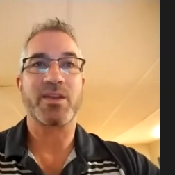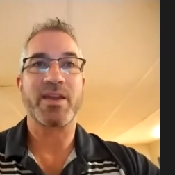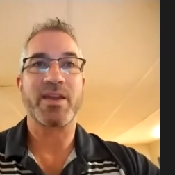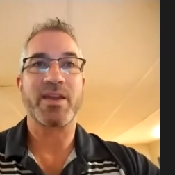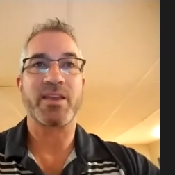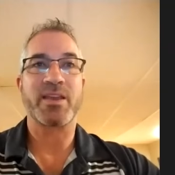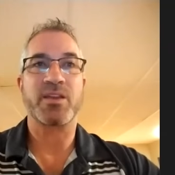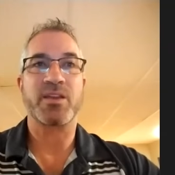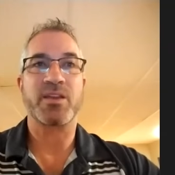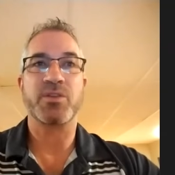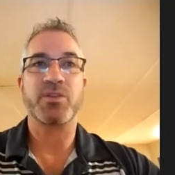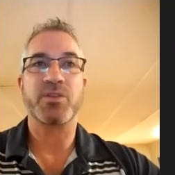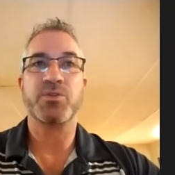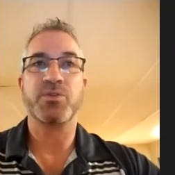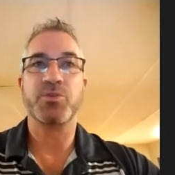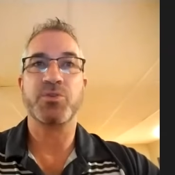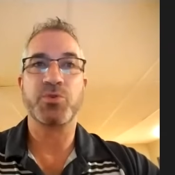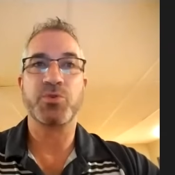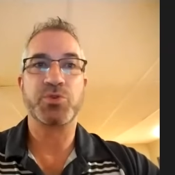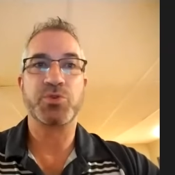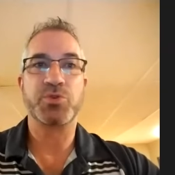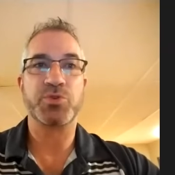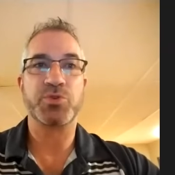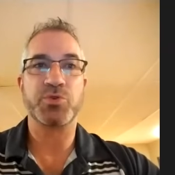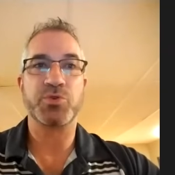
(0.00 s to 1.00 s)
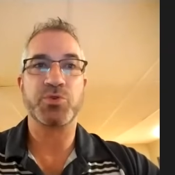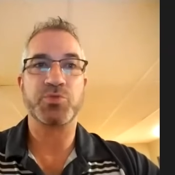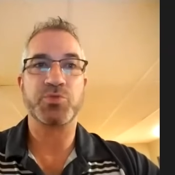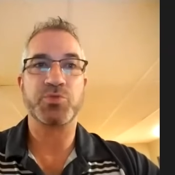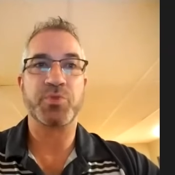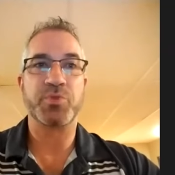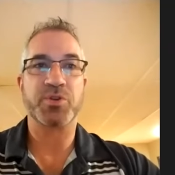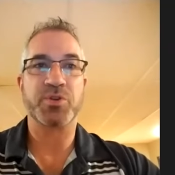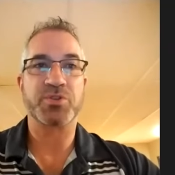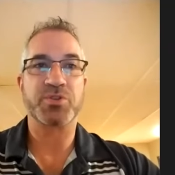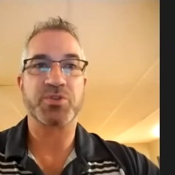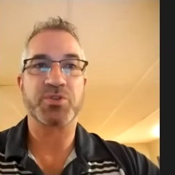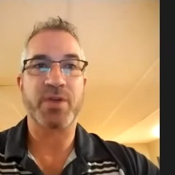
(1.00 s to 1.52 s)
getting new shoes
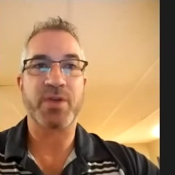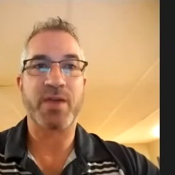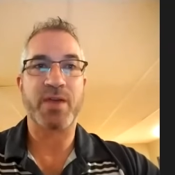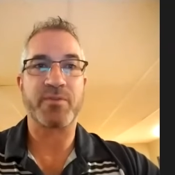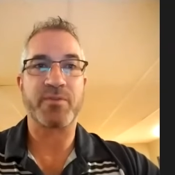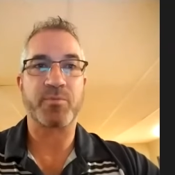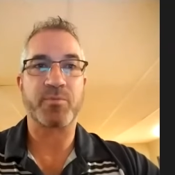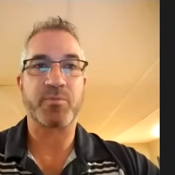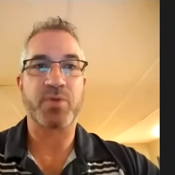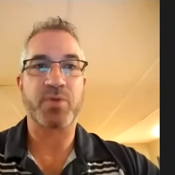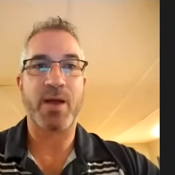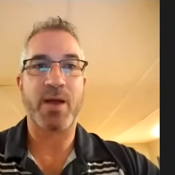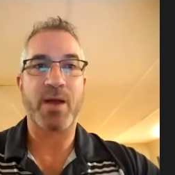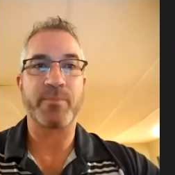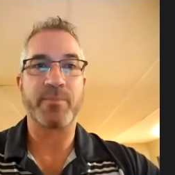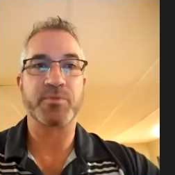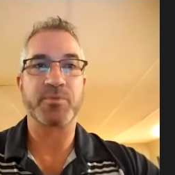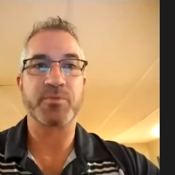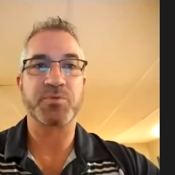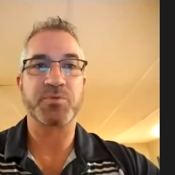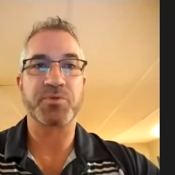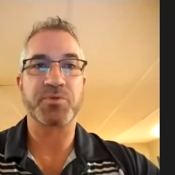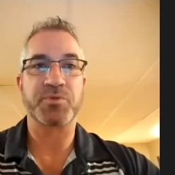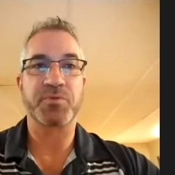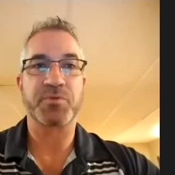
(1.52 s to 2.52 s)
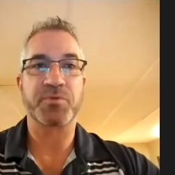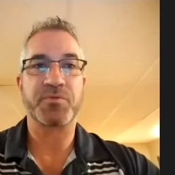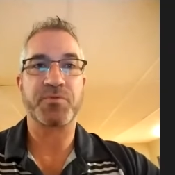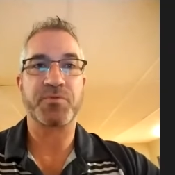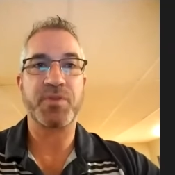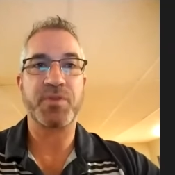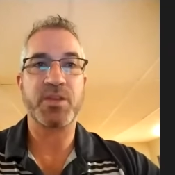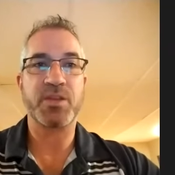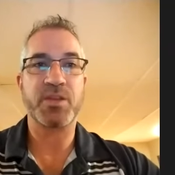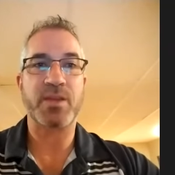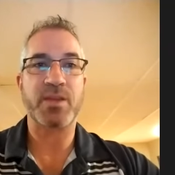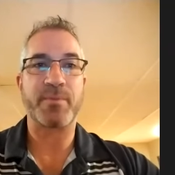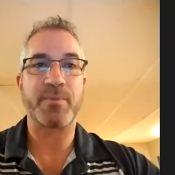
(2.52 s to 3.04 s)
because you're having problems with your
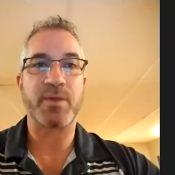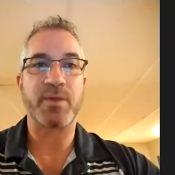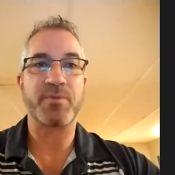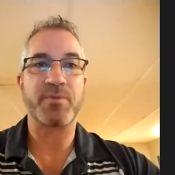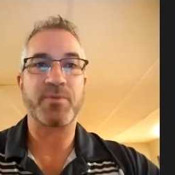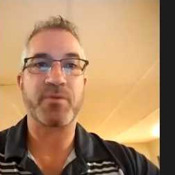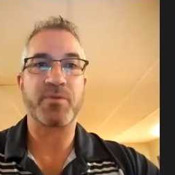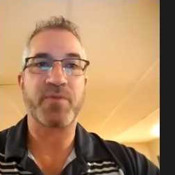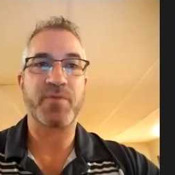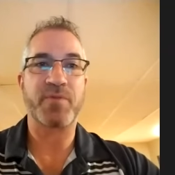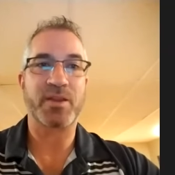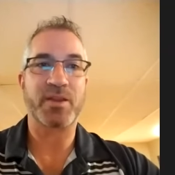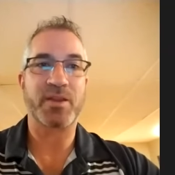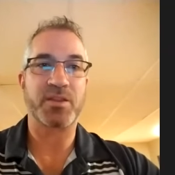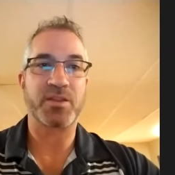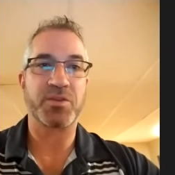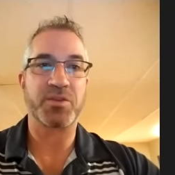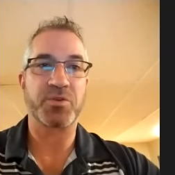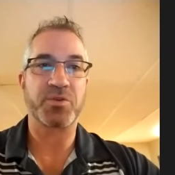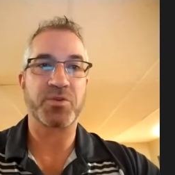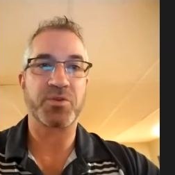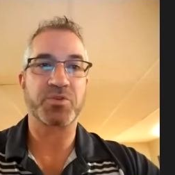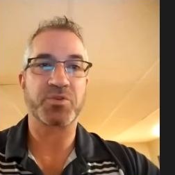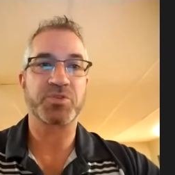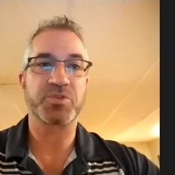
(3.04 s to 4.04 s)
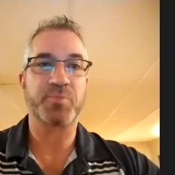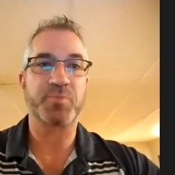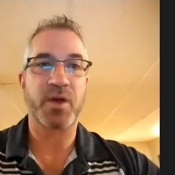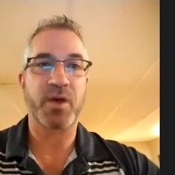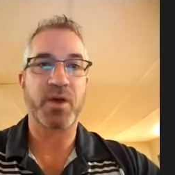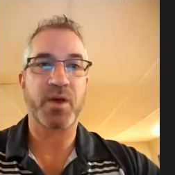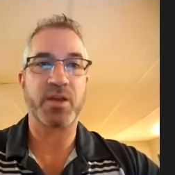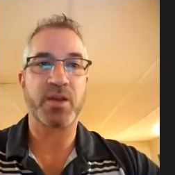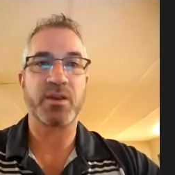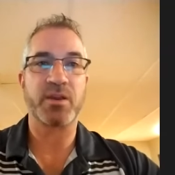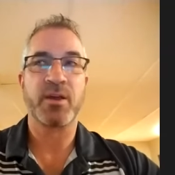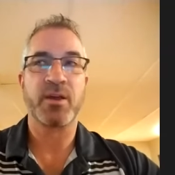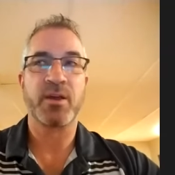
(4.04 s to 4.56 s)
feet that might be affecting your
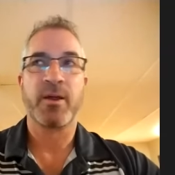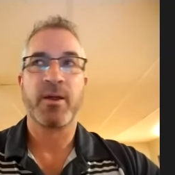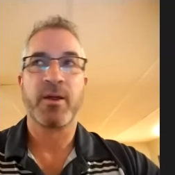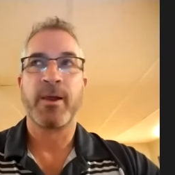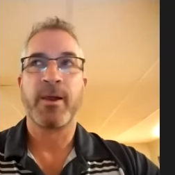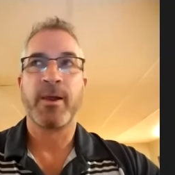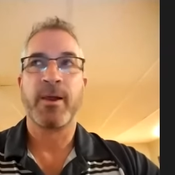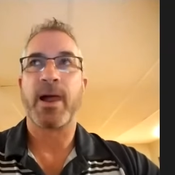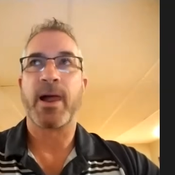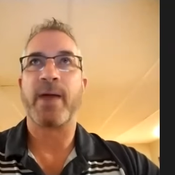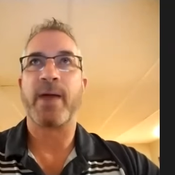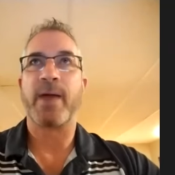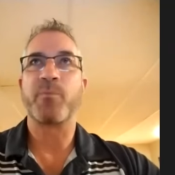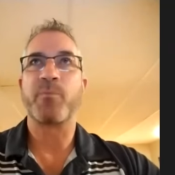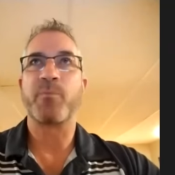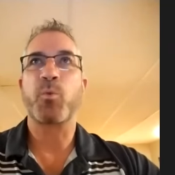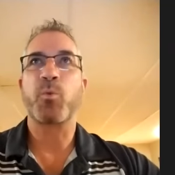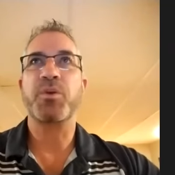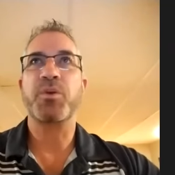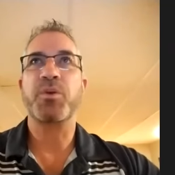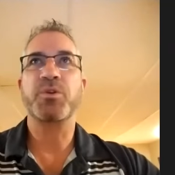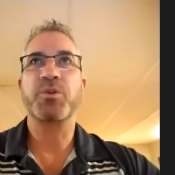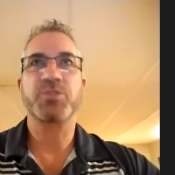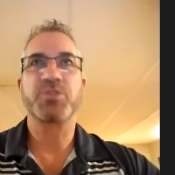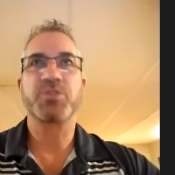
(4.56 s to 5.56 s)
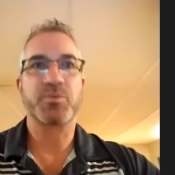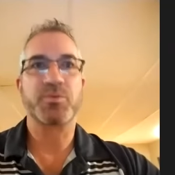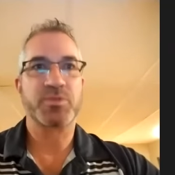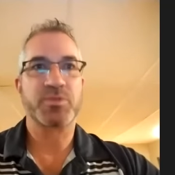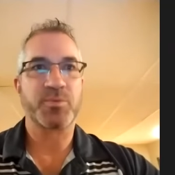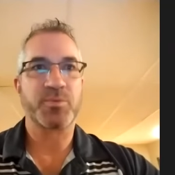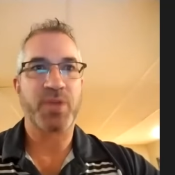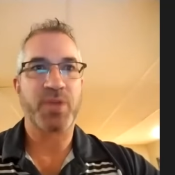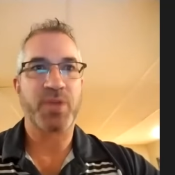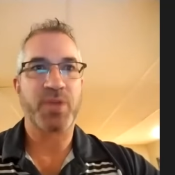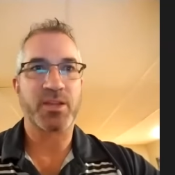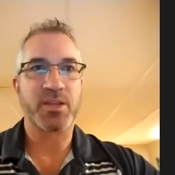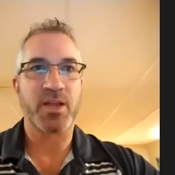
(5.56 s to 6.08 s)
spine. Um, we use
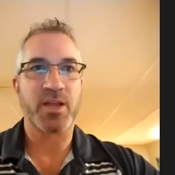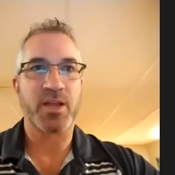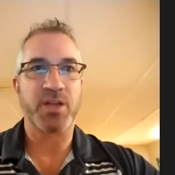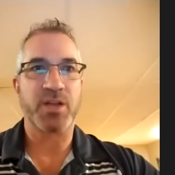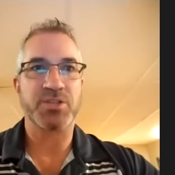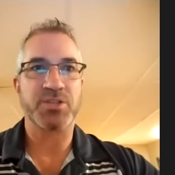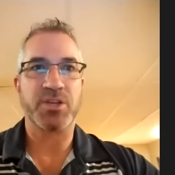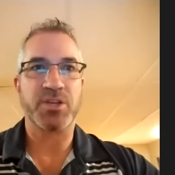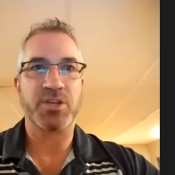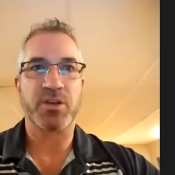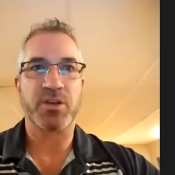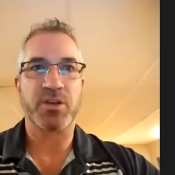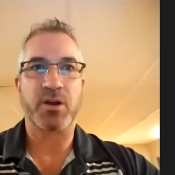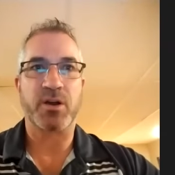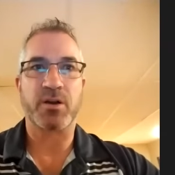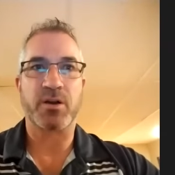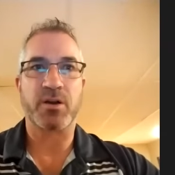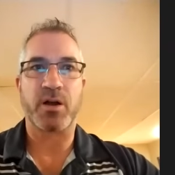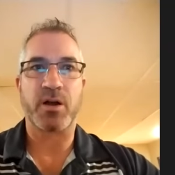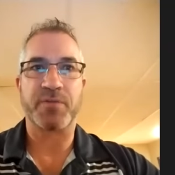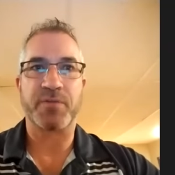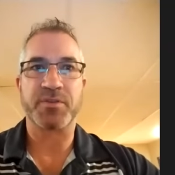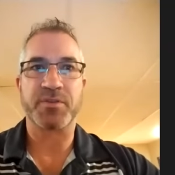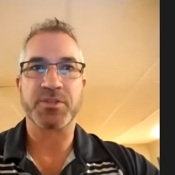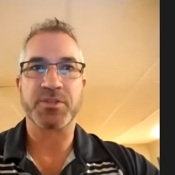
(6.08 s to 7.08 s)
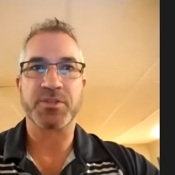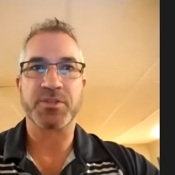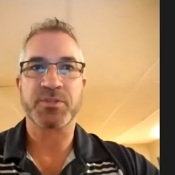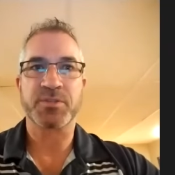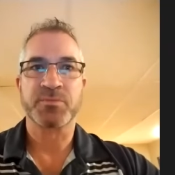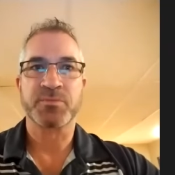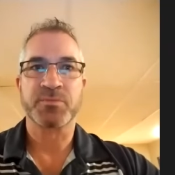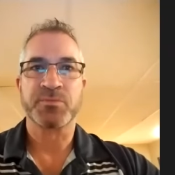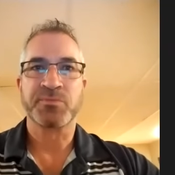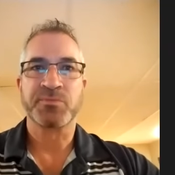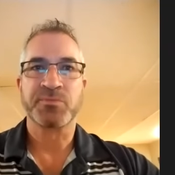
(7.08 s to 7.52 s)
some technology in our office.